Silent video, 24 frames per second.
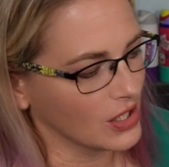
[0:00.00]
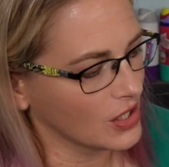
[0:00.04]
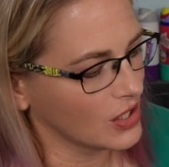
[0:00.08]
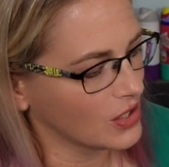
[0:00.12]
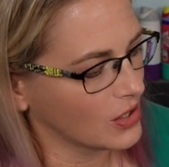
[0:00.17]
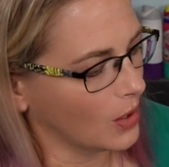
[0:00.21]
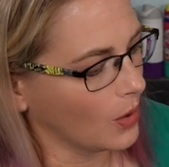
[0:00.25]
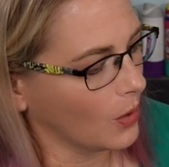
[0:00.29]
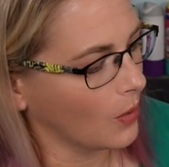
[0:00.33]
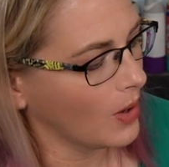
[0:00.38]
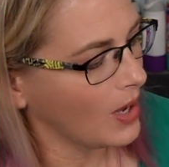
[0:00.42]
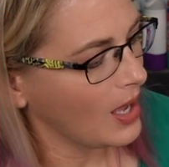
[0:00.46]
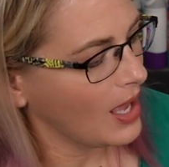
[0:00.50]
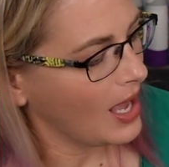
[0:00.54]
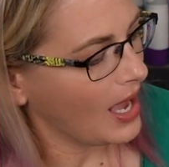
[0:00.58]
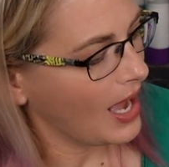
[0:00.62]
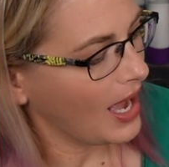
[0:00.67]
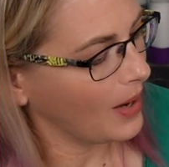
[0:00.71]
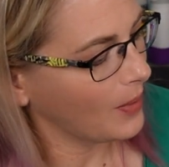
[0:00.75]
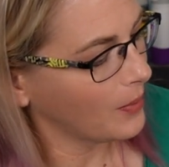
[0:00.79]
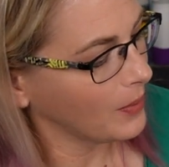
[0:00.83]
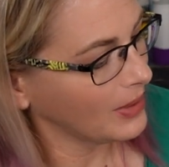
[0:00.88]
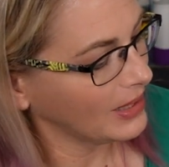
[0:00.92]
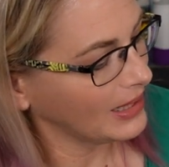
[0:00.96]
So
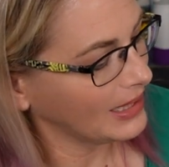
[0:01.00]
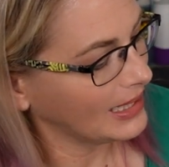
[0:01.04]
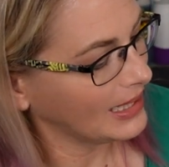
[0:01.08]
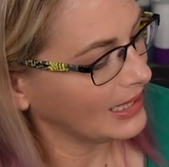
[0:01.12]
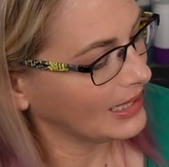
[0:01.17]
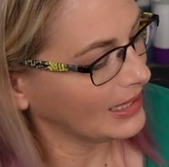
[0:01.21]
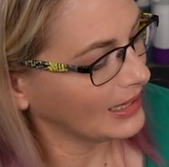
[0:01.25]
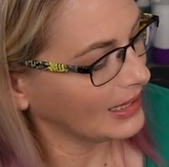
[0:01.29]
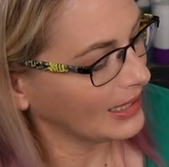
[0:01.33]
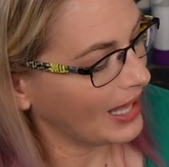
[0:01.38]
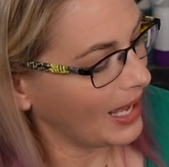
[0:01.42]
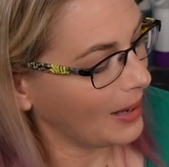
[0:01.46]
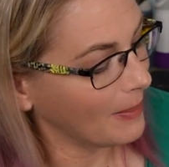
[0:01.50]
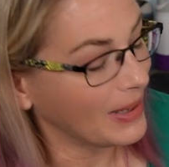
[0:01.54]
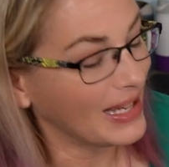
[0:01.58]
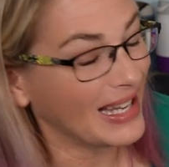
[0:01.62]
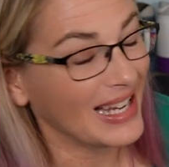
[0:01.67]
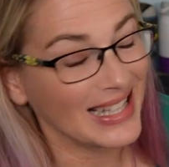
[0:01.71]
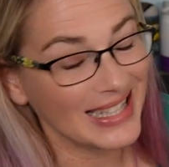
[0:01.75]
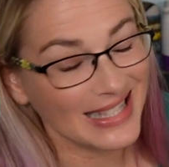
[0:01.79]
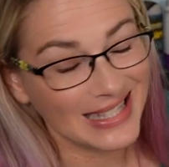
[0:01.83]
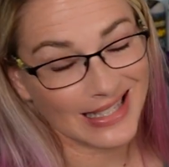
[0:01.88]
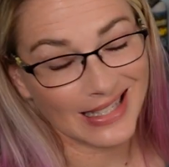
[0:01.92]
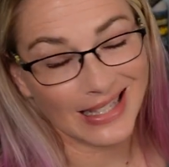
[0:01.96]
I really, I mean,
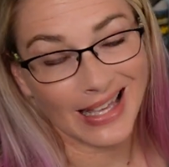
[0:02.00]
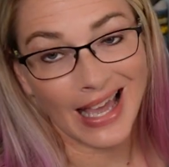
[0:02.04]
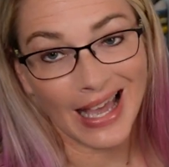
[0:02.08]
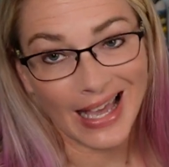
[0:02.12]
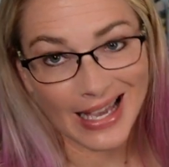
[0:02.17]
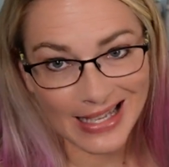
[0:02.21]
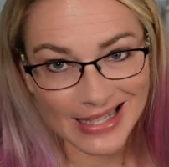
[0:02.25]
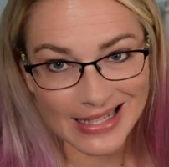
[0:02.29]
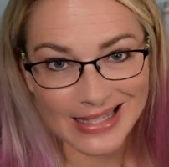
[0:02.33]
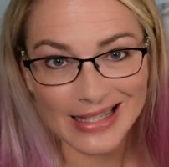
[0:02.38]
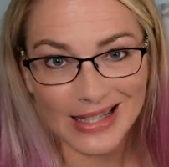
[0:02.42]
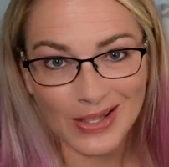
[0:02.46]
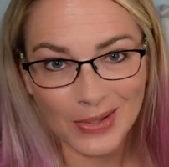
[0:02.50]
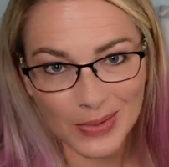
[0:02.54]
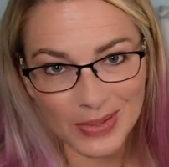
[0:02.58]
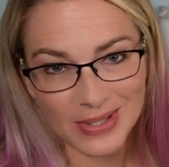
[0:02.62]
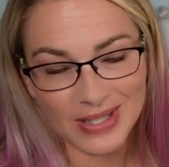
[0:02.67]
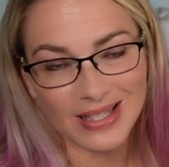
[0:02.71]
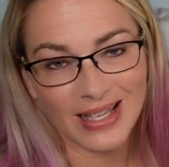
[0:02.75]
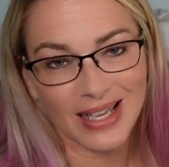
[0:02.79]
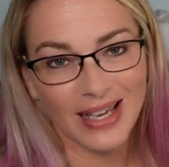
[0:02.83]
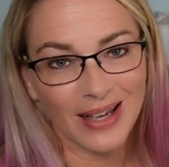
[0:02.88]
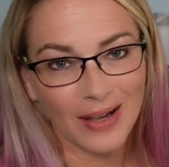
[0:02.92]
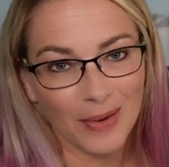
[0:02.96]
it still has
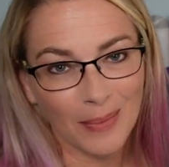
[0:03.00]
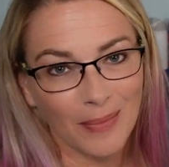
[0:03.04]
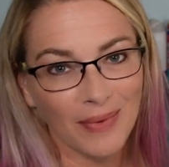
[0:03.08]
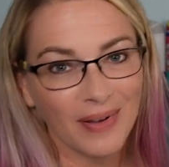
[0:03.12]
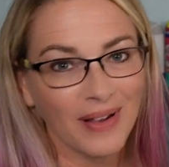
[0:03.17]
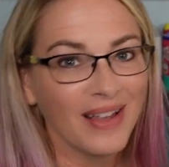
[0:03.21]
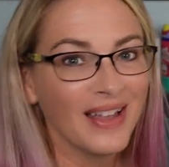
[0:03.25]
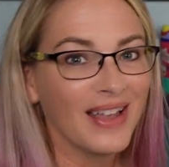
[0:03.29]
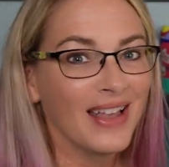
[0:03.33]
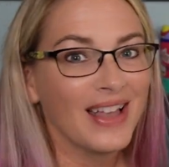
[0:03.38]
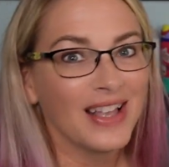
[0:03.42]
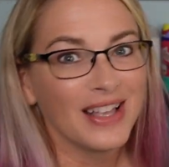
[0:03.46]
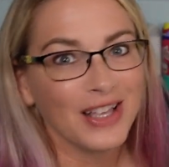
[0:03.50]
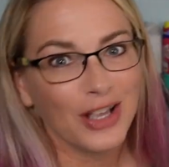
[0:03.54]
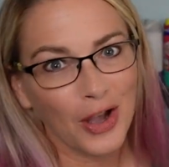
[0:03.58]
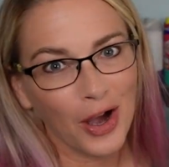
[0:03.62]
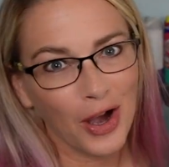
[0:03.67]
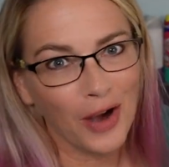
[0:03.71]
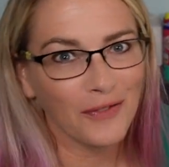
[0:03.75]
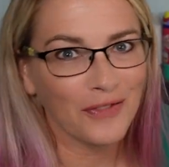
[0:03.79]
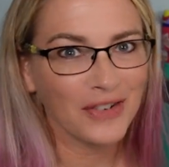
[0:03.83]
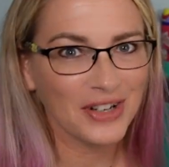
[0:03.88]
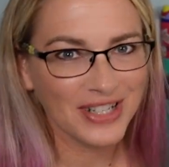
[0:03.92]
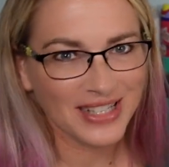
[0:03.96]
those um,
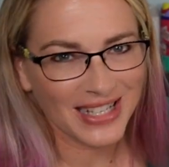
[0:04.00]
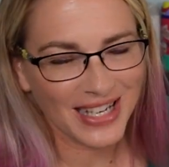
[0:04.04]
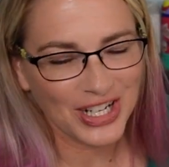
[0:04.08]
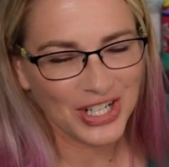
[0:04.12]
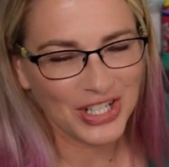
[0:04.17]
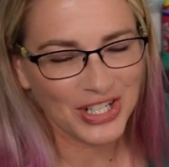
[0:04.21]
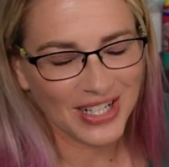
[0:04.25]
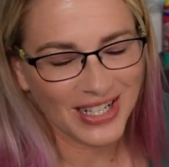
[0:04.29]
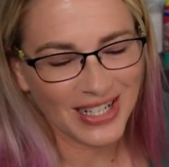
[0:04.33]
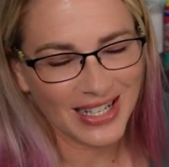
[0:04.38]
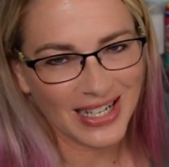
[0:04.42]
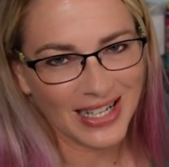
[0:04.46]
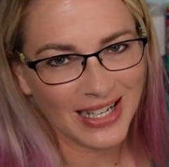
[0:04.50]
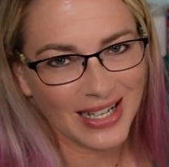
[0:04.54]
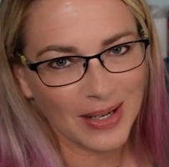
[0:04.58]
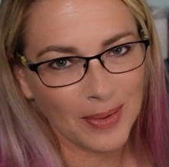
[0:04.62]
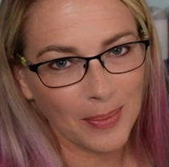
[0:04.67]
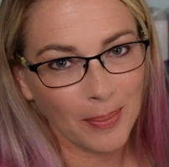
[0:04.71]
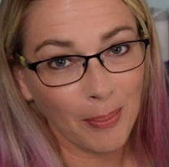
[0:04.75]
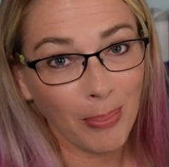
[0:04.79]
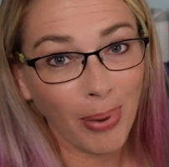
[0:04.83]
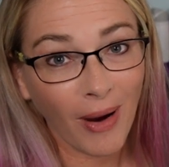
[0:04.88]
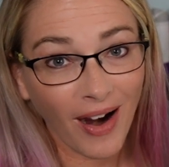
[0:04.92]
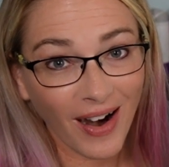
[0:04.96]
conversation-y
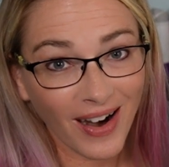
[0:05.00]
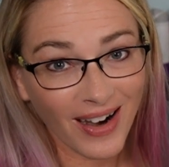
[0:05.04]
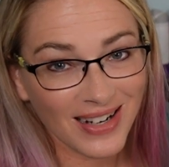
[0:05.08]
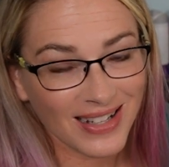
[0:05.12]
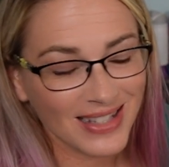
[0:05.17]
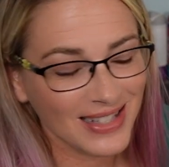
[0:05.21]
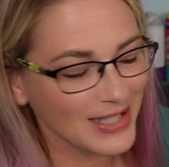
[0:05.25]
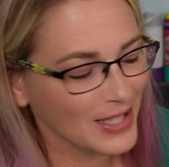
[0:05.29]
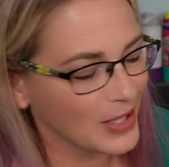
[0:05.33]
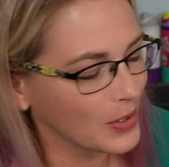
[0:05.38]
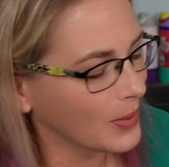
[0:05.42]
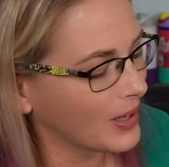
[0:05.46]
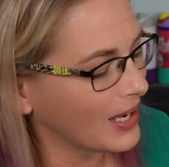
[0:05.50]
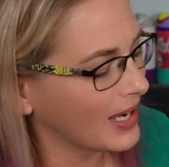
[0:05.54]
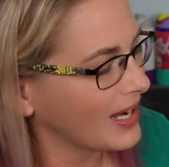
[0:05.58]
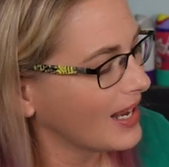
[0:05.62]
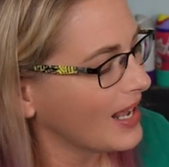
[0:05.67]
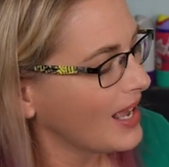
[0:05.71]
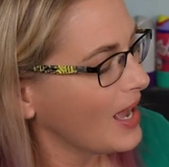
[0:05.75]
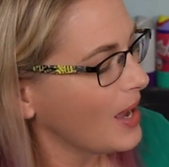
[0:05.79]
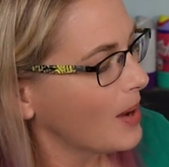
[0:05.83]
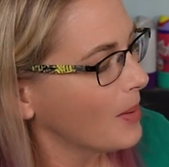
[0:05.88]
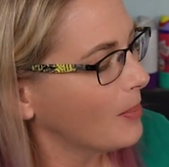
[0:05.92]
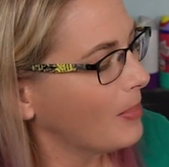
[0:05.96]
parts to it,
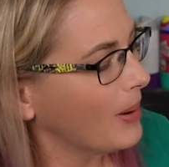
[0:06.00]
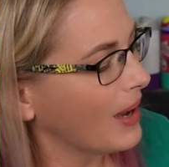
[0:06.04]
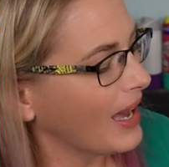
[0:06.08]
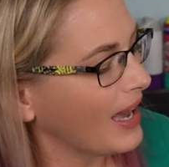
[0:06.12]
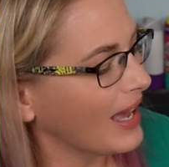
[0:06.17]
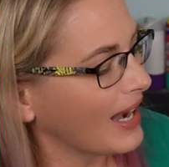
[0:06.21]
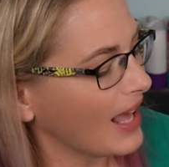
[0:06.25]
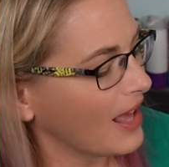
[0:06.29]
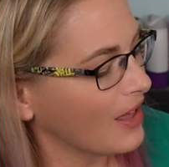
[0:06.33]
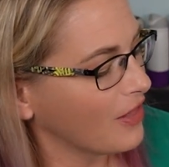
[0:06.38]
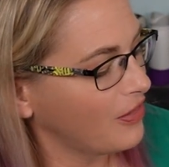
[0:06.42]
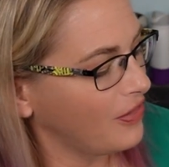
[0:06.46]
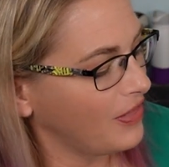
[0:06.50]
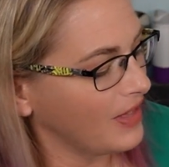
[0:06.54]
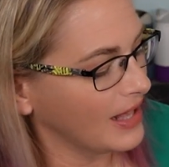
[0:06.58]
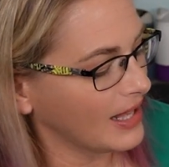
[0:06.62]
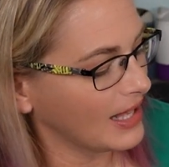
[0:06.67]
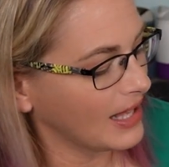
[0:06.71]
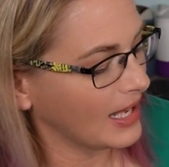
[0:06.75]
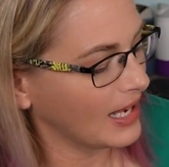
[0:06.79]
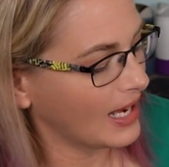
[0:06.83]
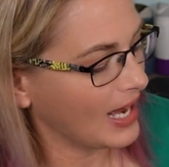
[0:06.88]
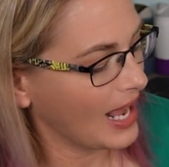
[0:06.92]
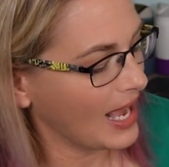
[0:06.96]
but I
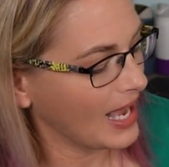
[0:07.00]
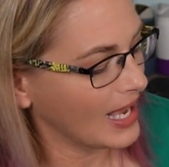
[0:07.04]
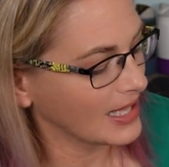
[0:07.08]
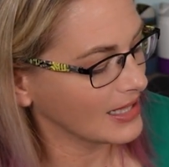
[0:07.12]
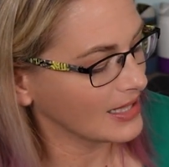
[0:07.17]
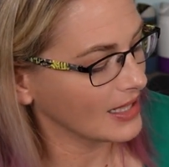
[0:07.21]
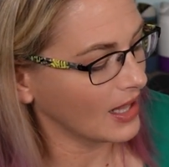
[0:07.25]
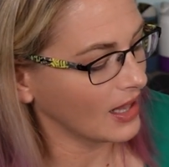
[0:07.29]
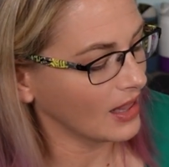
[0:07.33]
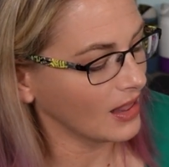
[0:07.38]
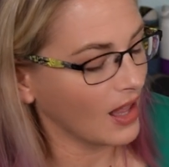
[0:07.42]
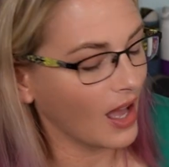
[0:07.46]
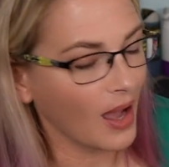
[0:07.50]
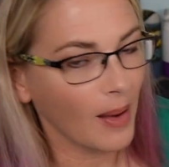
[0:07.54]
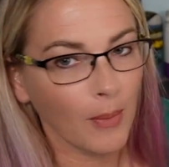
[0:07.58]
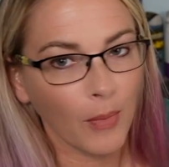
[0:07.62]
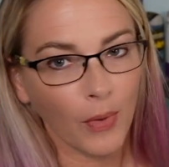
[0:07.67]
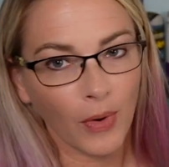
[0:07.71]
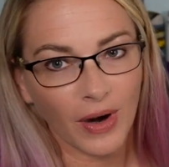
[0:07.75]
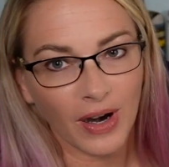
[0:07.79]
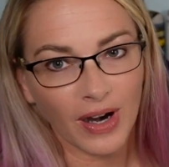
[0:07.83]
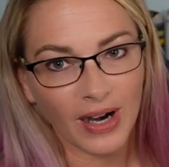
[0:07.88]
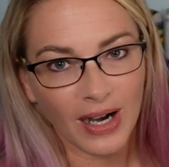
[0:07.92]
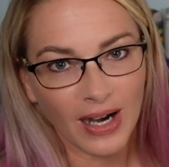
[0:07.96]
think it has a lot
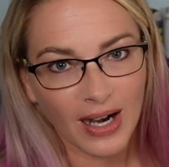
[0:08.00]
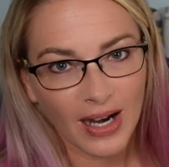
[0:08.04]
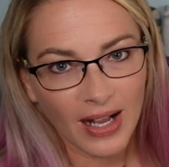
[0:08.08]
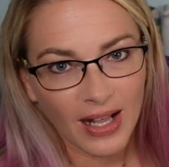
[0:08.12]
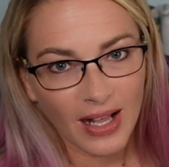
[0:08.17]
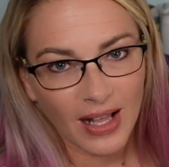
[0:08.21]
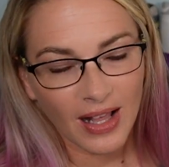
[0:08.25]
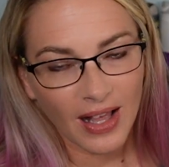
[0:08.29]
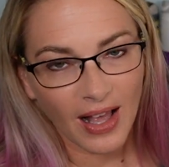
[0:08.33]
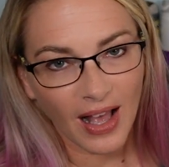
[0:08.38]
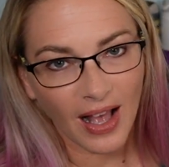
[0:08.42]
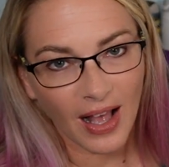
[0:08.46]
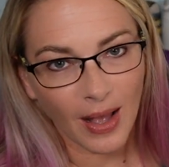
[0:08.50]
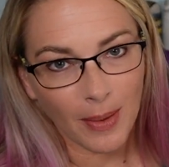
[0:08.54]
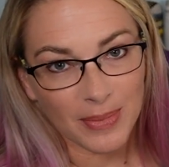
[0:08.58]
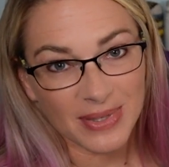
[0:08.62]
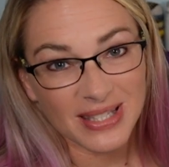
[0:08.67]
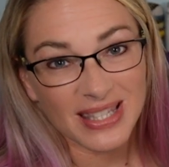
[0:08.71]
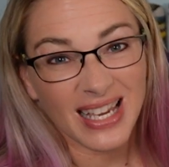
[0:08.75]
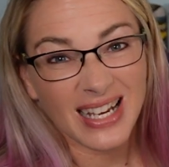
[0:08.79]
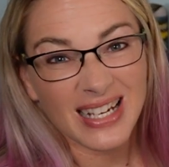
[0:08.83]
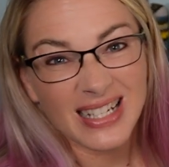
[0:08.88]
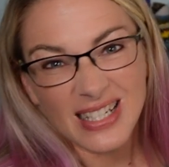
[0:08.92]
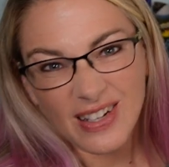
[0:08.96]
more um,
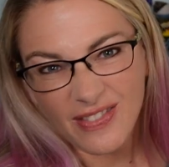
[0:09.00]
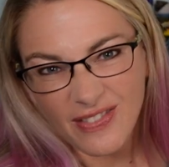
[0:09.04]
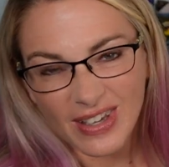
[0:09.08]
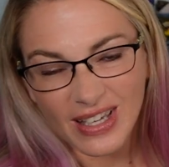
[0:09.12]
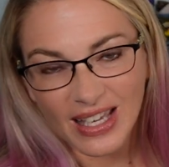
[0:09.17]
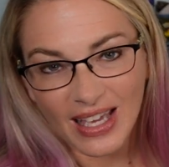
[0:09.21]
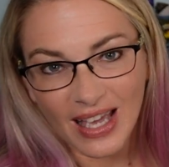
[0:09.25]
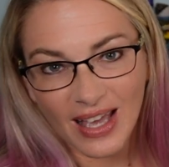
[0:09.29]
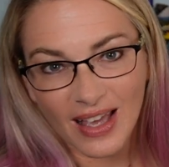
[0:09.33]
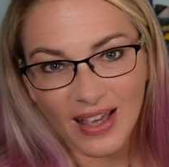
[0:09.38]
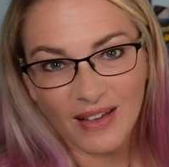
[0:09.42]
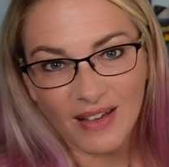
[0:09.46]
scientific